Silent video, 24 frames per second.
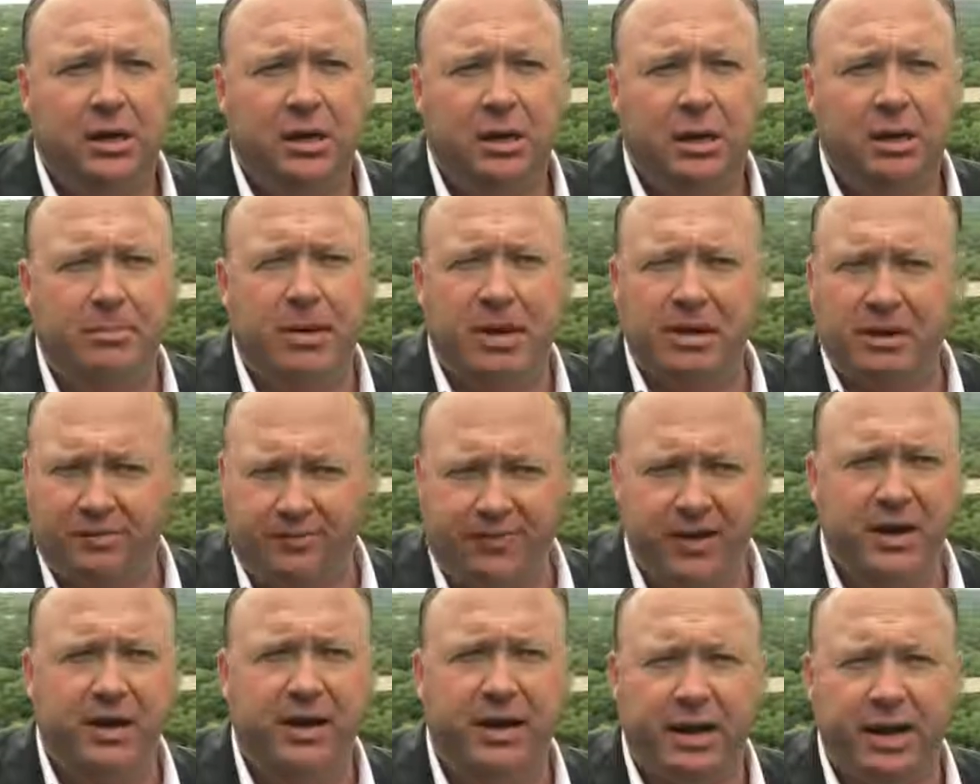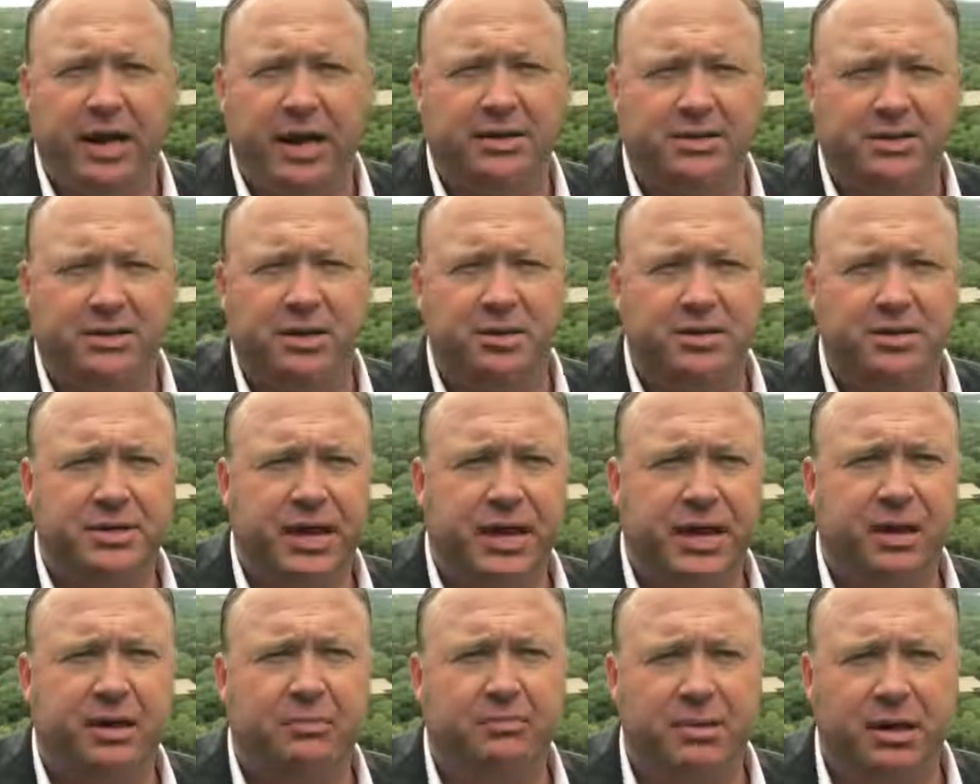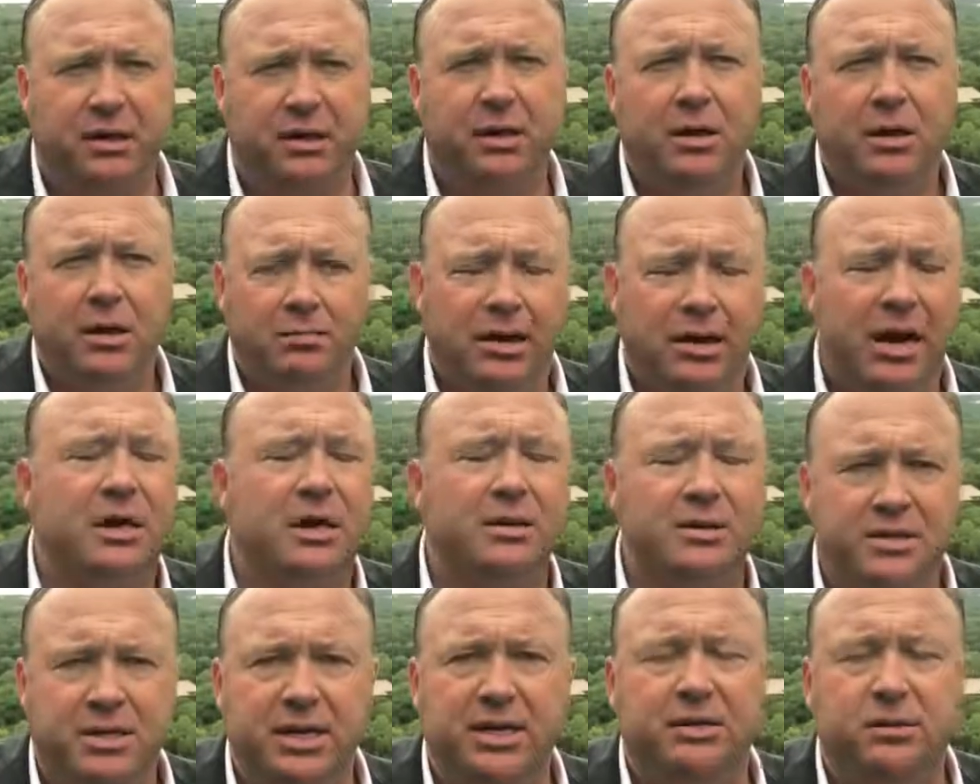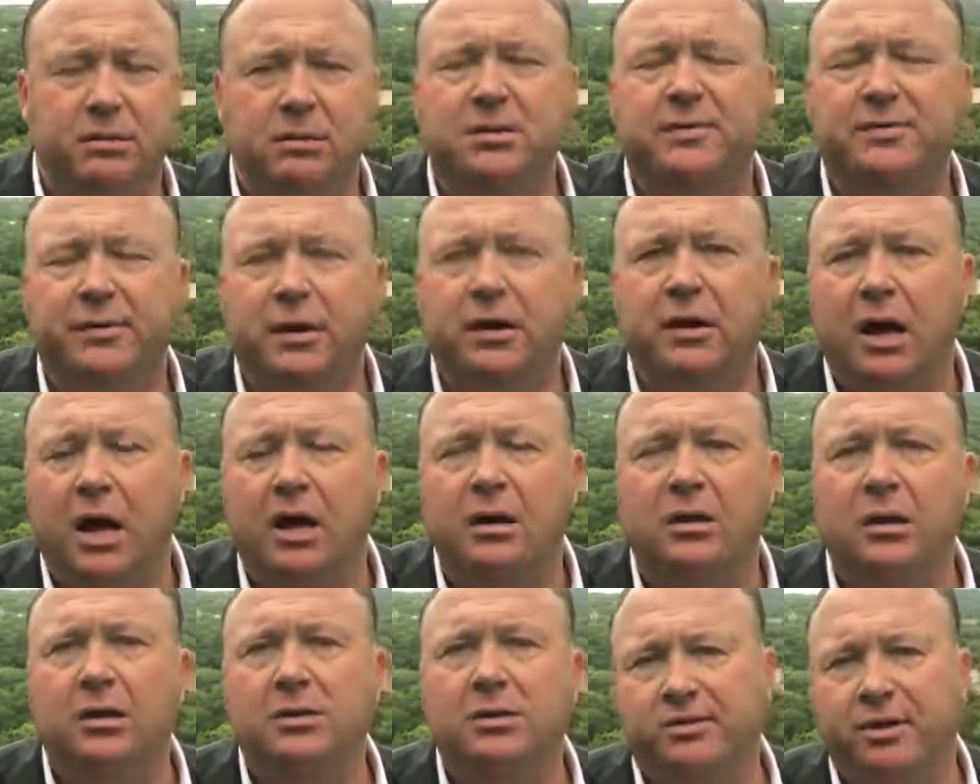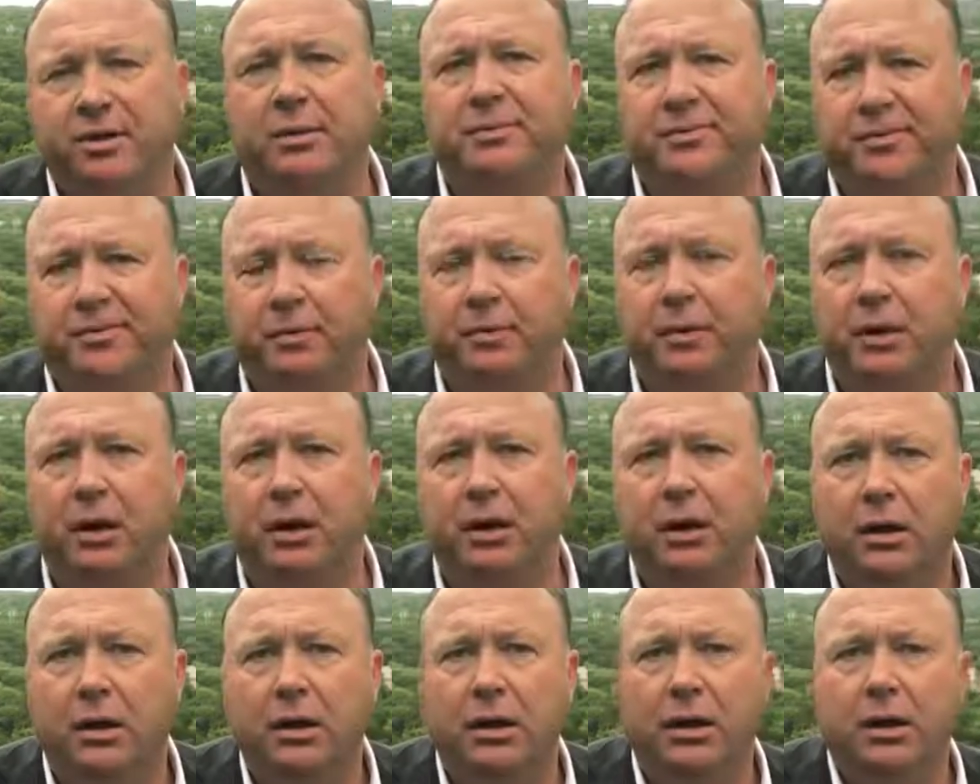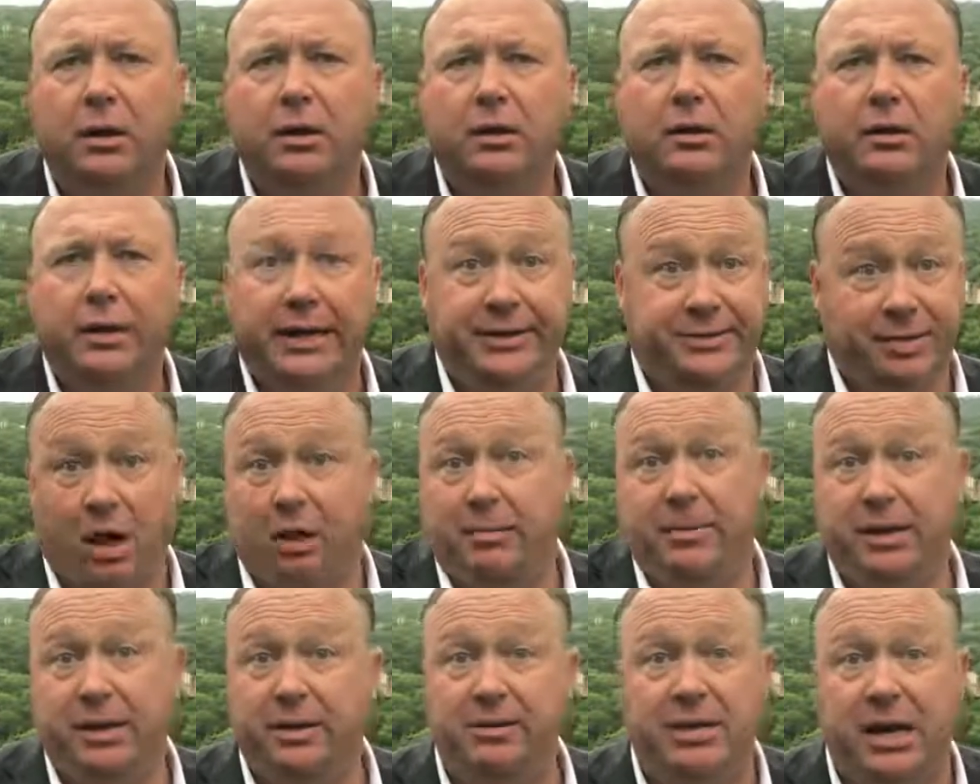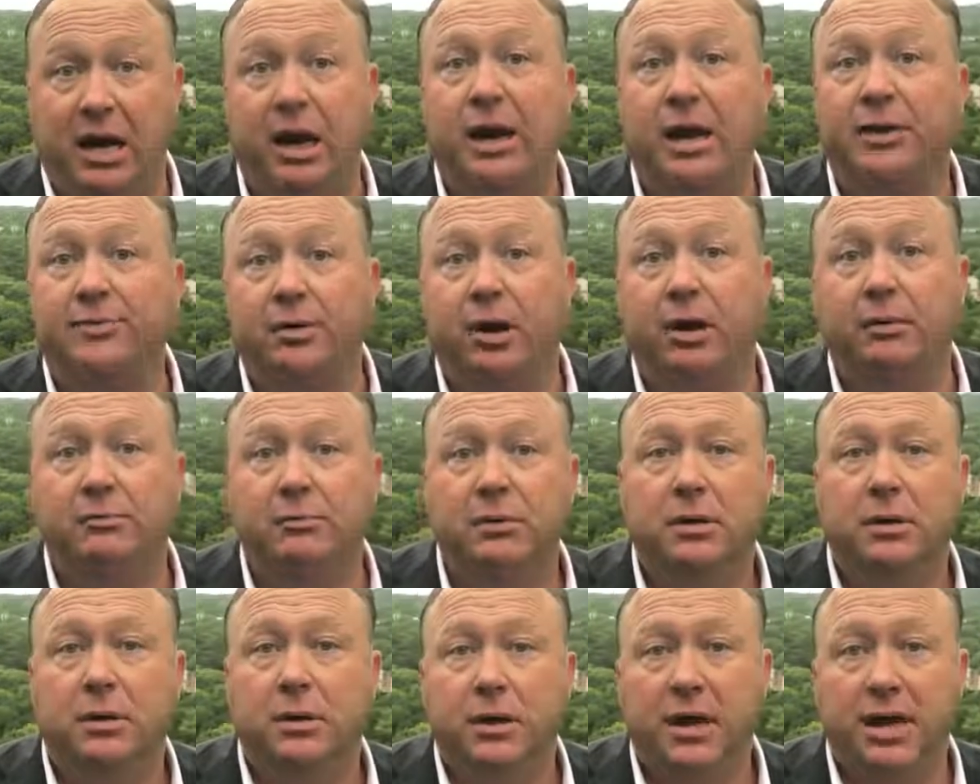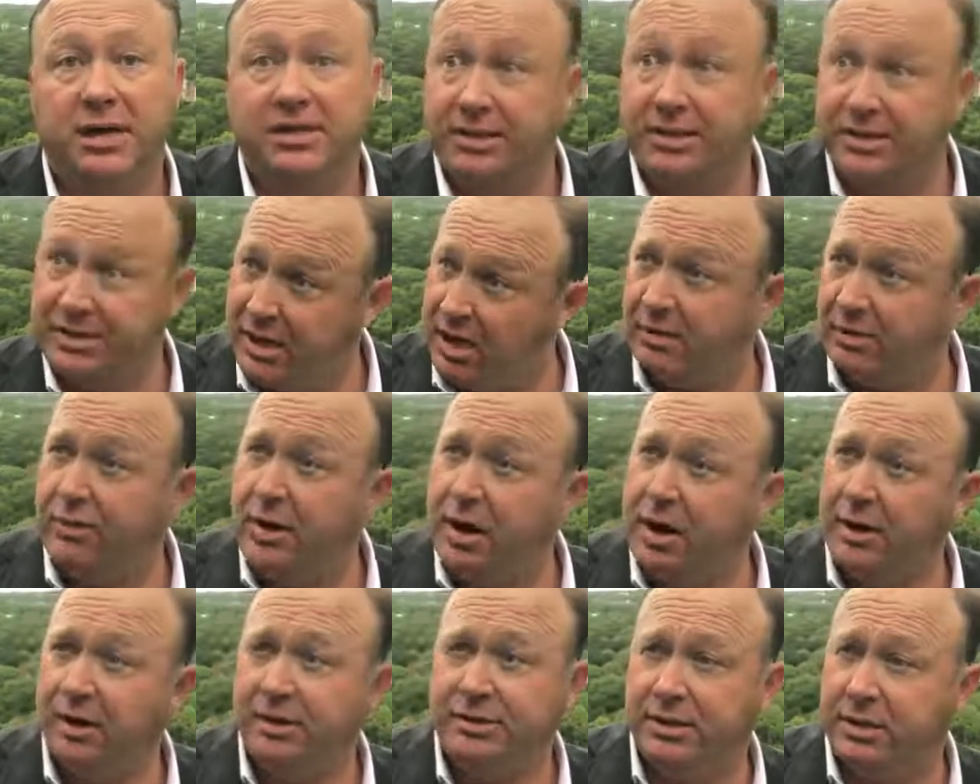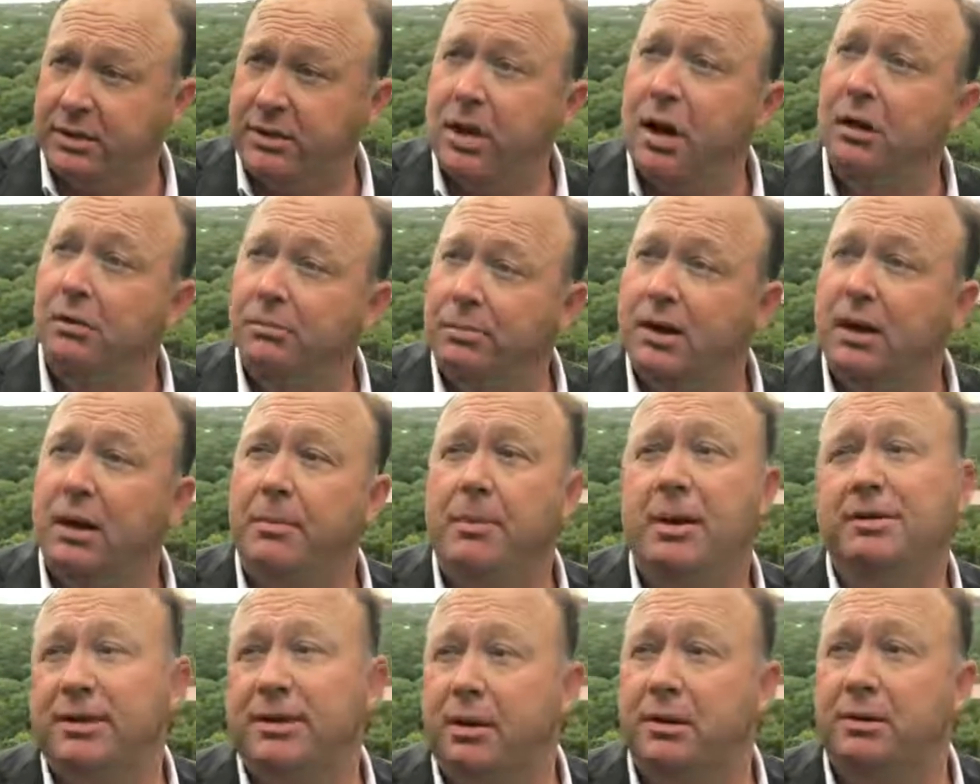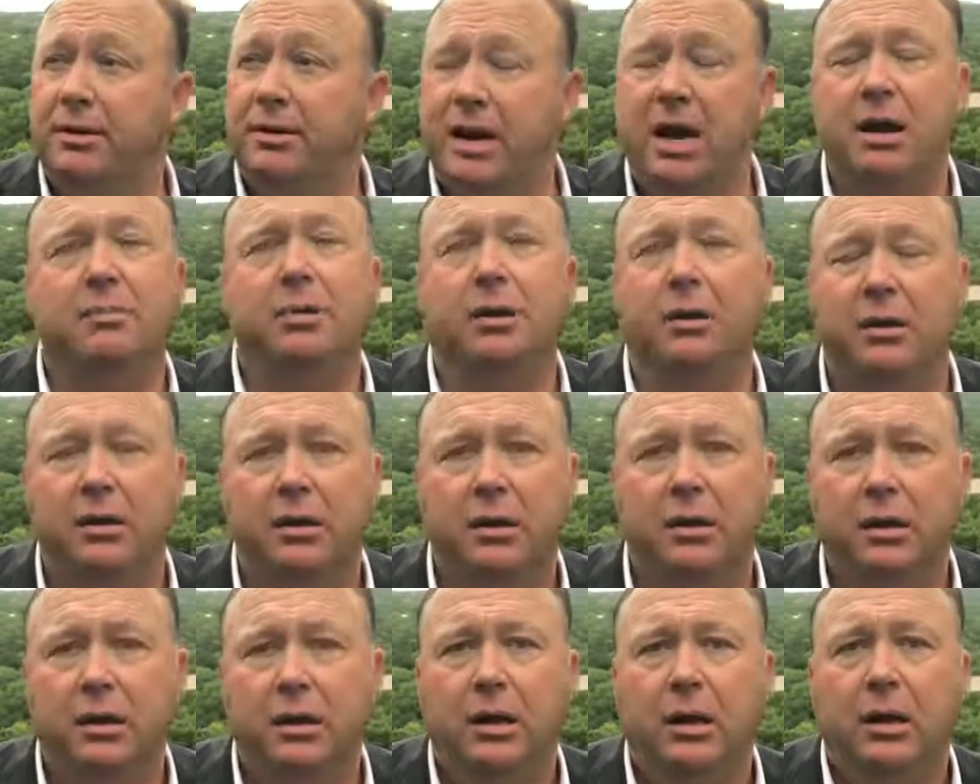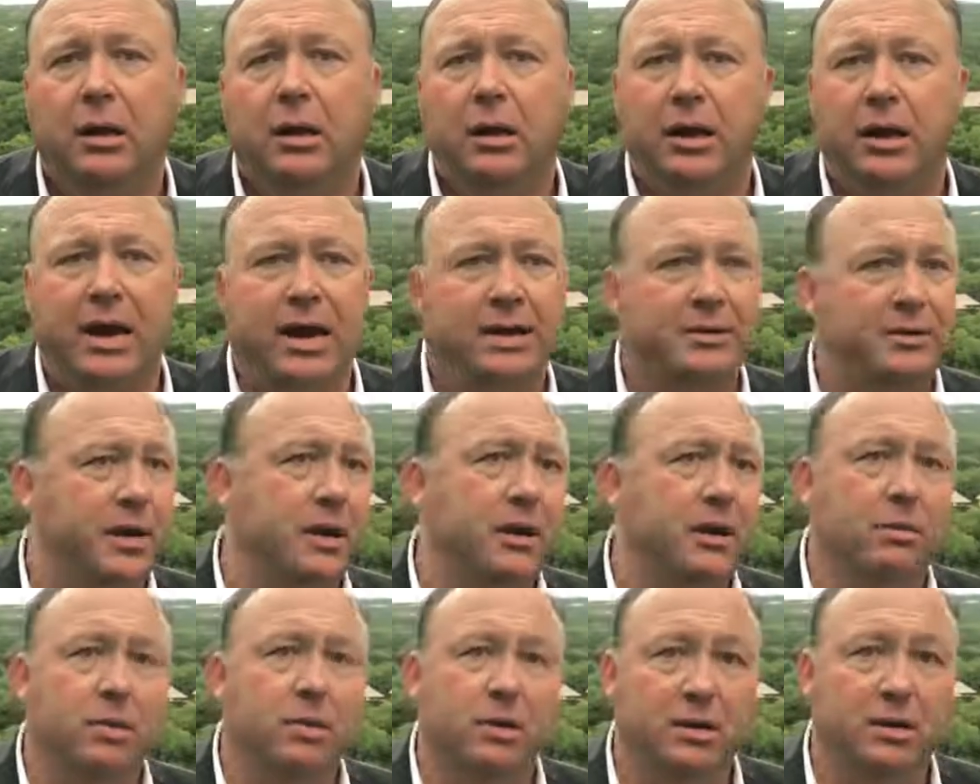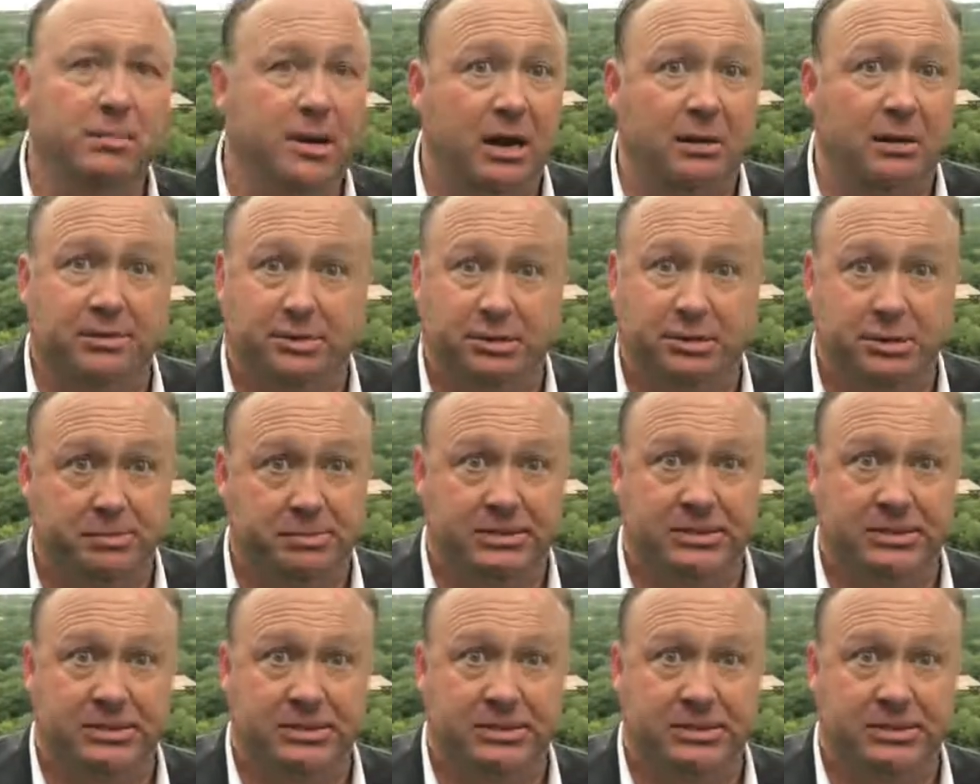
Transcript: I'm not defending it, I just understand it. But honestly, Louis Farrakhan knows Trump's for real. He told me, he goes, I like Trump. I said, oh, fair? He said, no, but I'm not saying it on camera. And I had dinner with him, and I was super